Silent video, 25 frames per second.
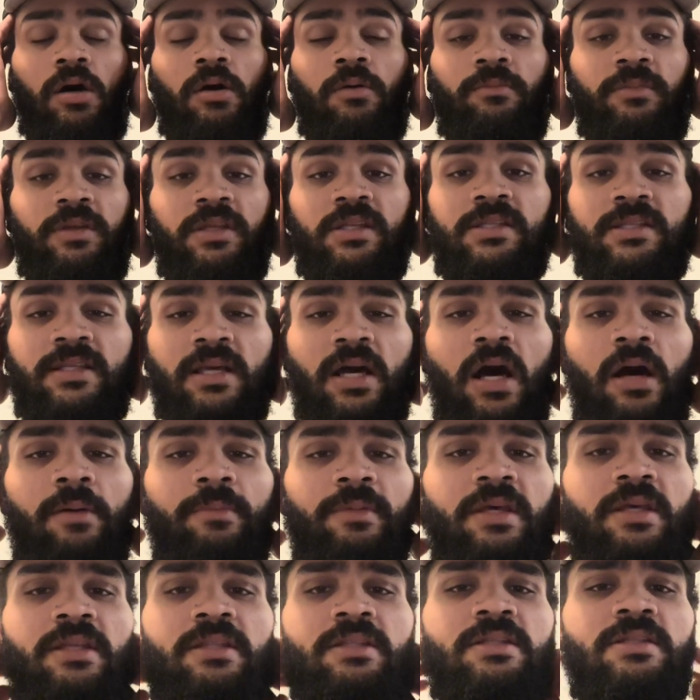His
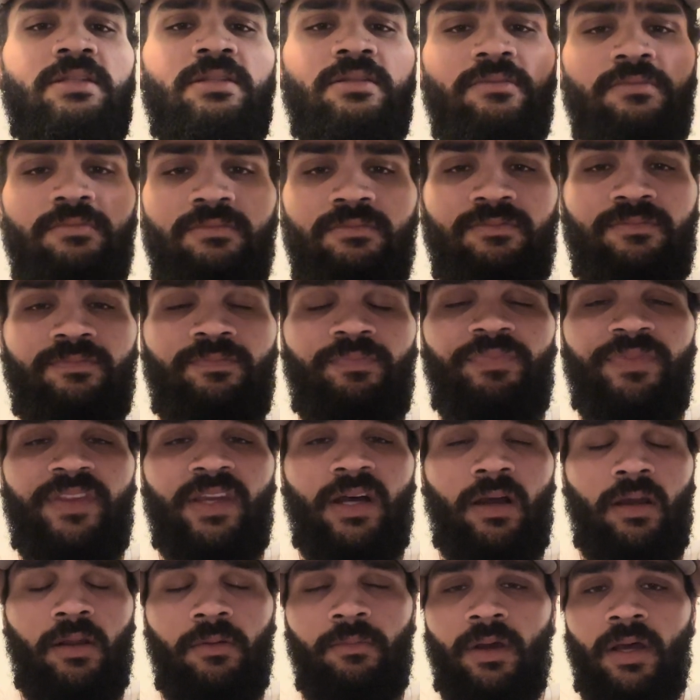comments
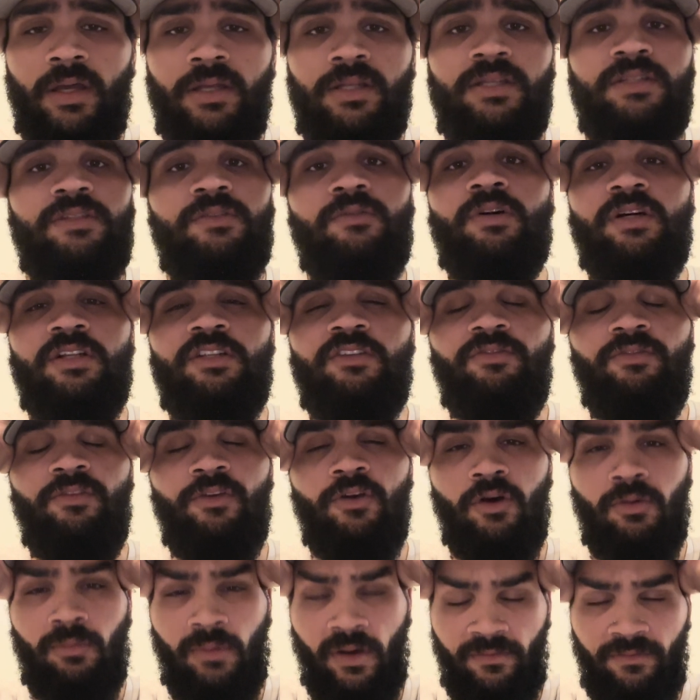talking about he doesn't watch
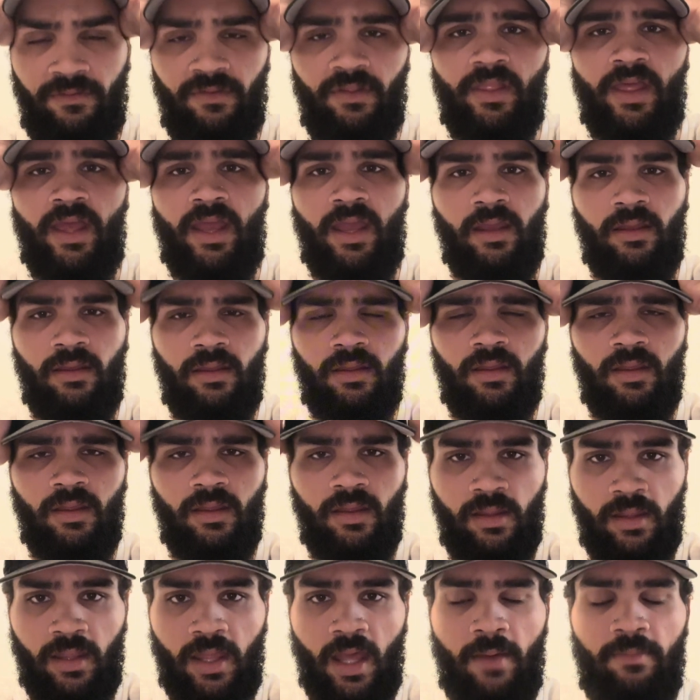film, I feel
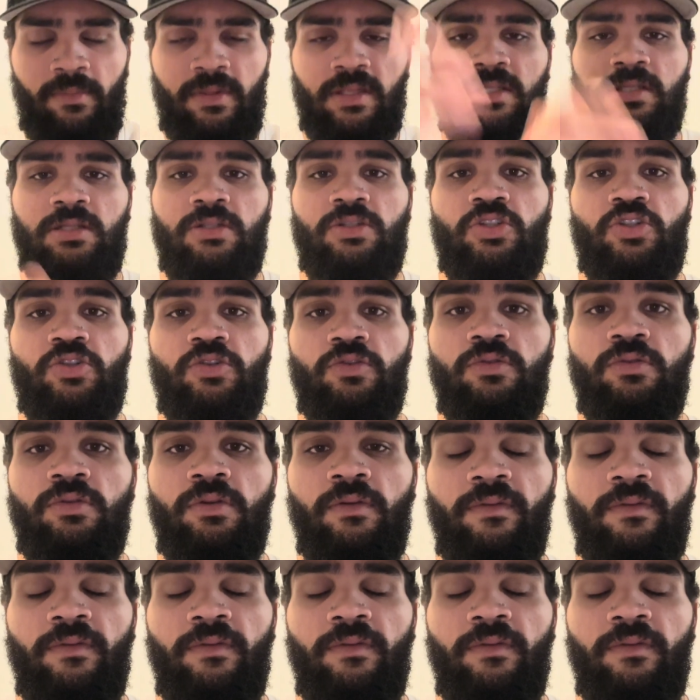like got misconstrued.